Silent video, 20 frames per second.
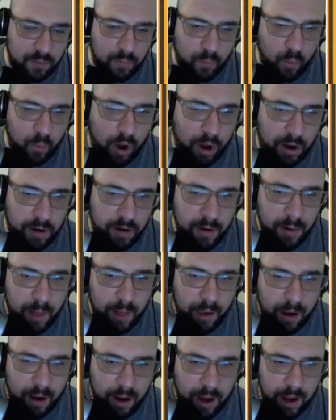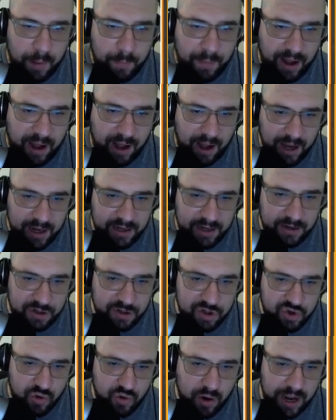hosting these bigger events,
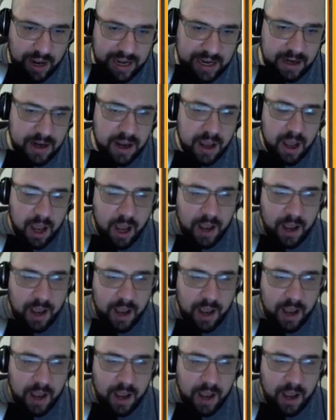and